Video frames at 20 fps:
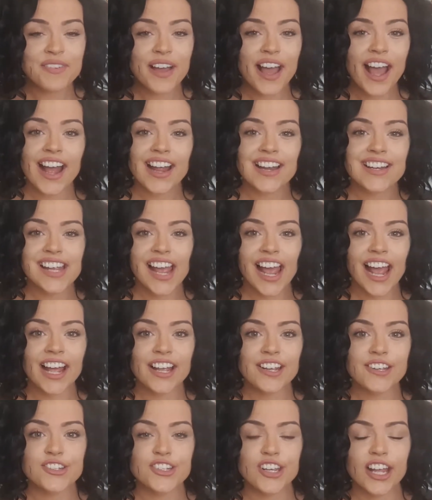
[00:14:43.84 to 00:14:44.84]
and
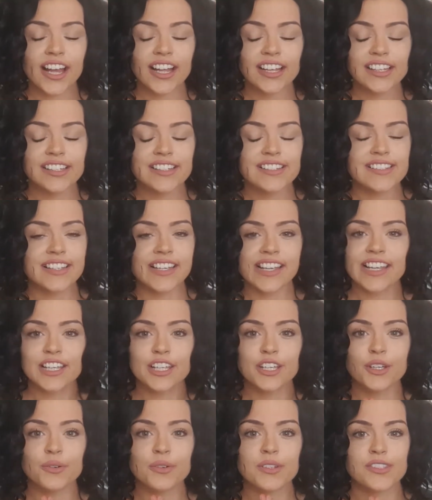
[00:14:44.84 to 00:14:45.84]
I shall see
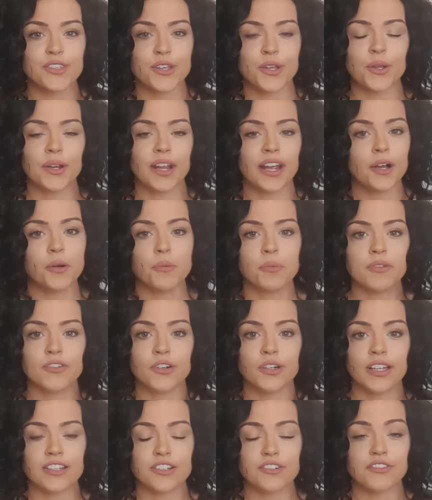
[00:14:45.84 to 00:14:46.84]
you soon. I hope you've
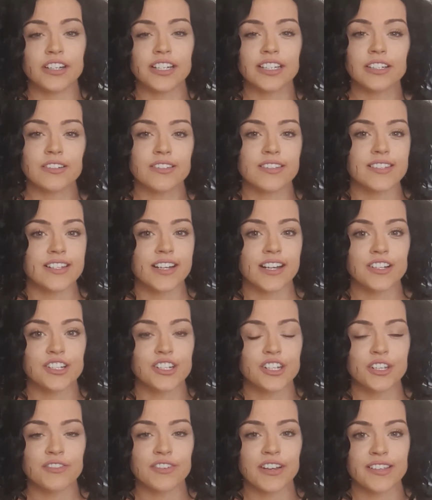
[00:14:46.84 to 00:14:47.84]
all had a really good start to
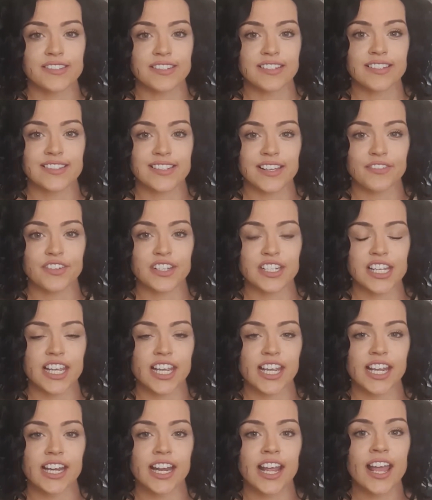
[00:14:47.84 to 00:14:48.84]

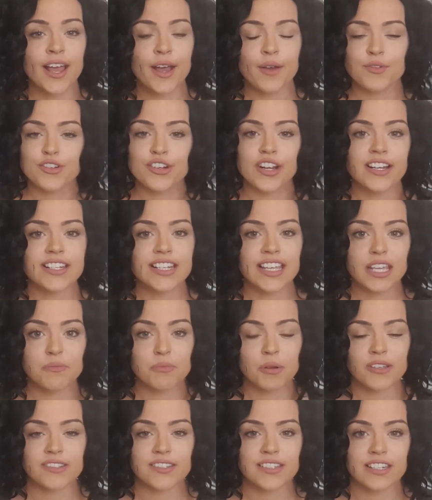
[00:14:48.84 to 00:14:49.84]
2017. I'm trying to keep
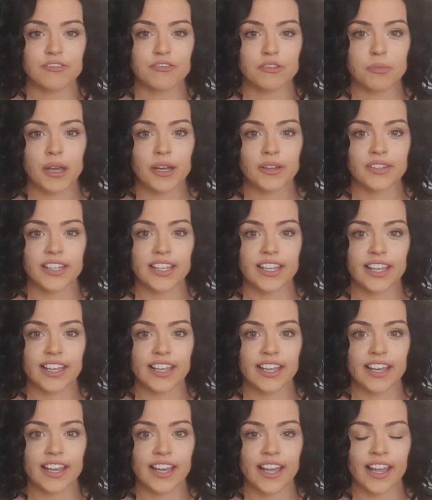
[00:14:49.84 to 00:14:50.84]
positive about the
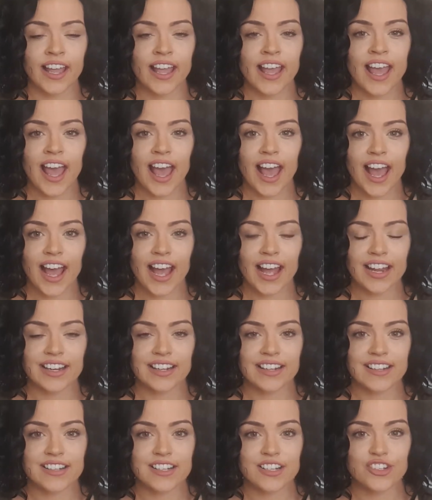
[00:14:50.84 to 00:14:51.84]
year
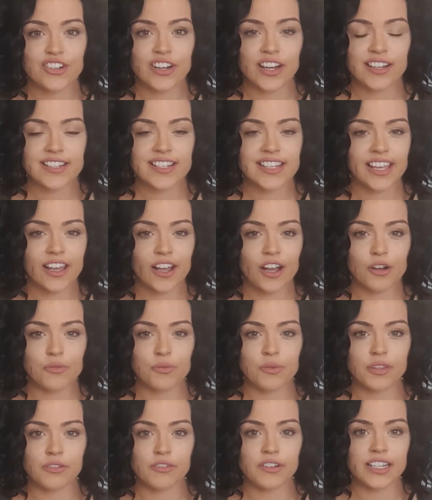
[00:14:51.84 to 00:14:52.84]
and trying to get off
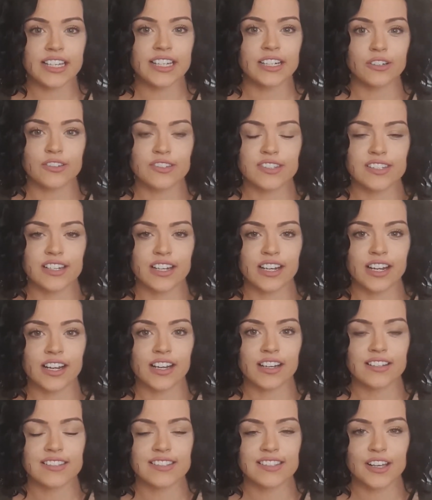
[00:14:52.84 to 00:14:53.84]
with a really good
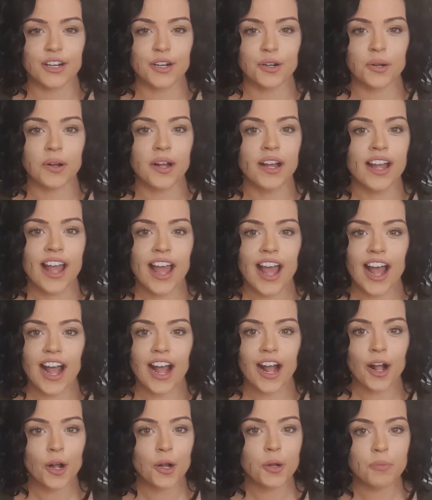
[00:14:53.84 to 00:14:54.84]
start. So I
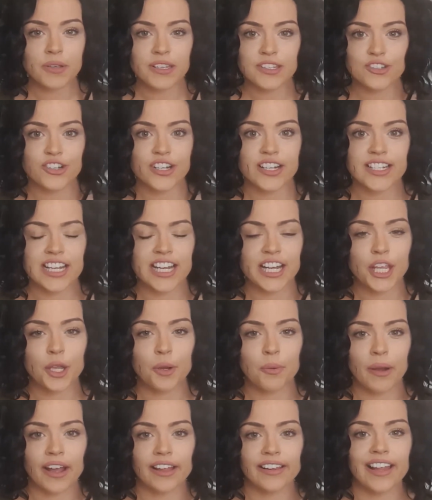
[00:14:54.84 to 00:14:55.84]
hope it's treating you
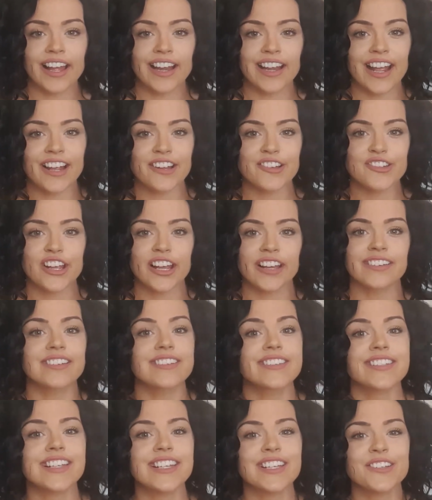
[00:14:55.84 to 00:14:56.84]
well, and I shall
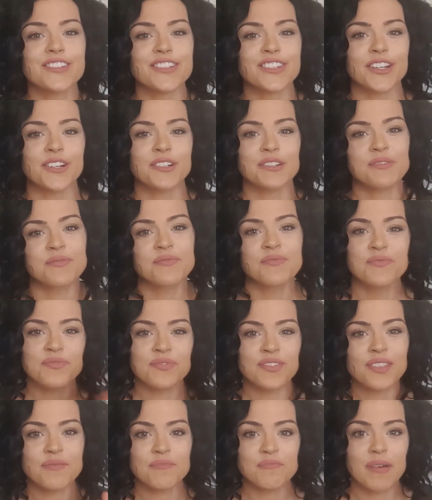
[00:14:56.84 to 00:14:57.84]
see you soon.
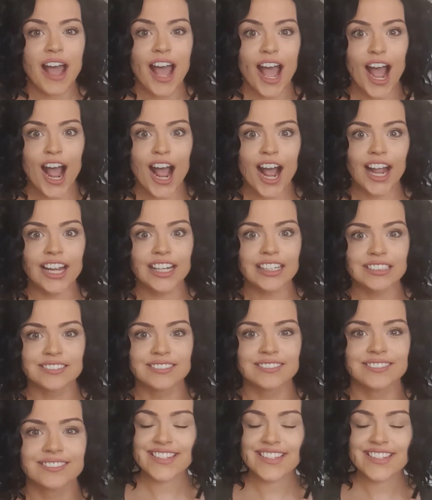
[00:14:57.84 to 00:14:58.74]
Bye!